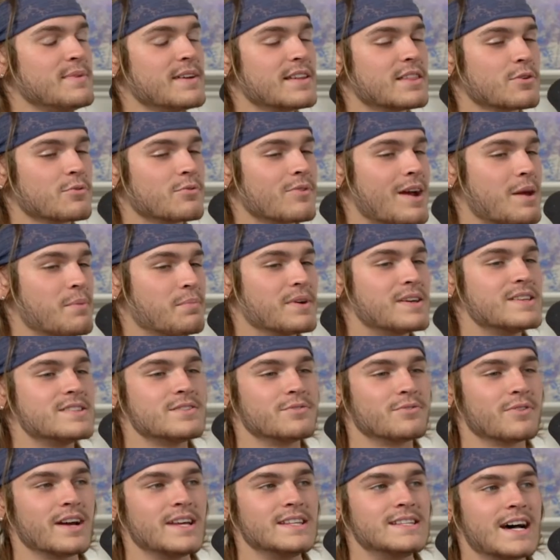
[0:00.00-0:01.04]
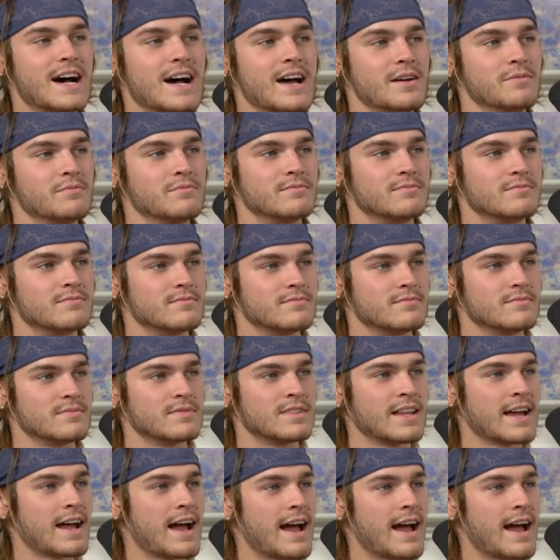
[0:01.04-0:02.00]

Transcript: at the right place and right time. Like I